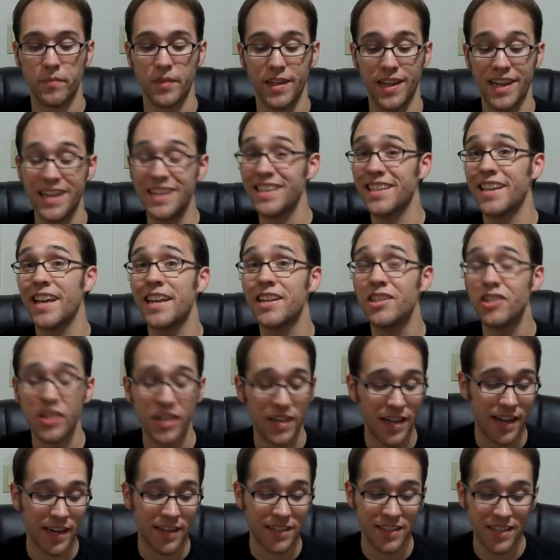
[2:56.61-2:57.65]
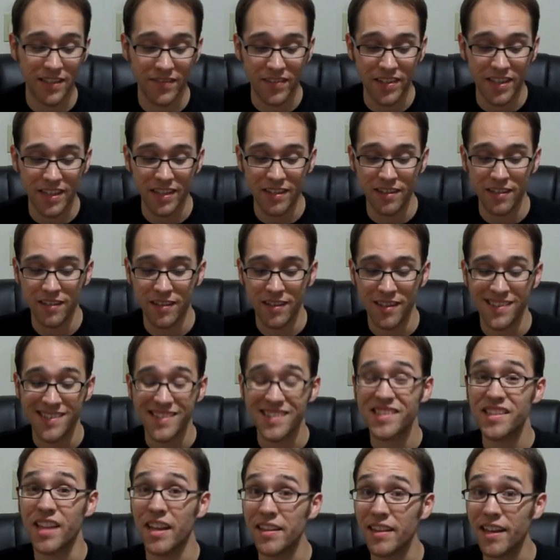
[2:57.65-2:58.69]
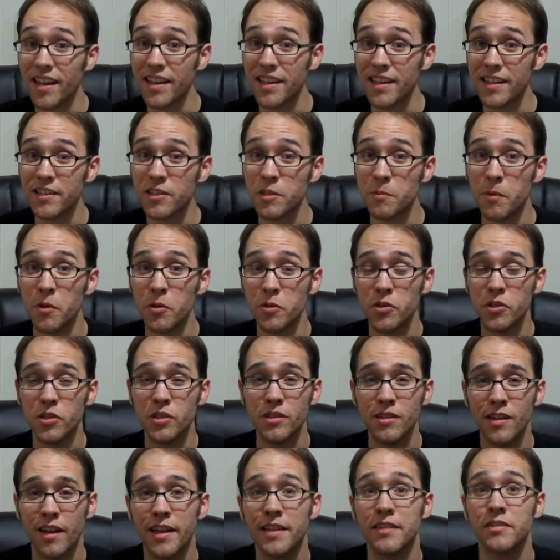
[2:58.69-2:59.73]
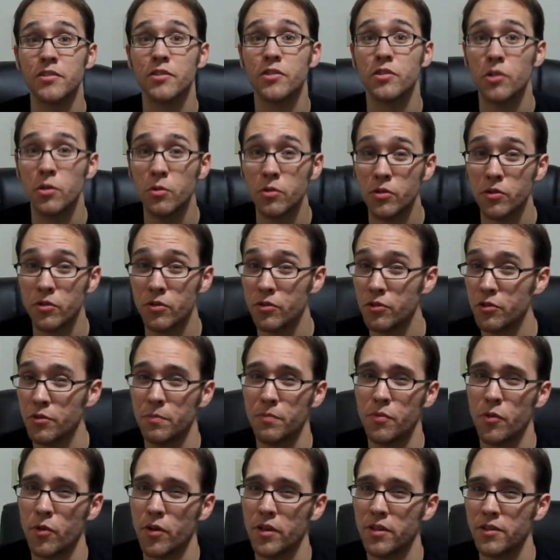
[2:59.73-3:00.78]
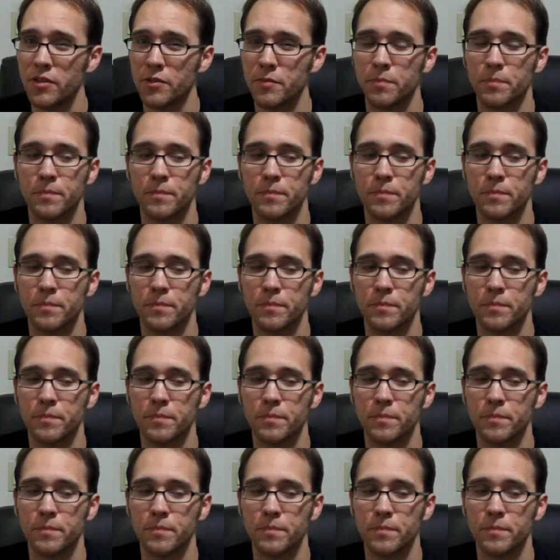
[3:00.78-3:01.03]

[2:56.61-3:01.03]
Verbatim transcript: engaging activity, sunlight exposure, and social support.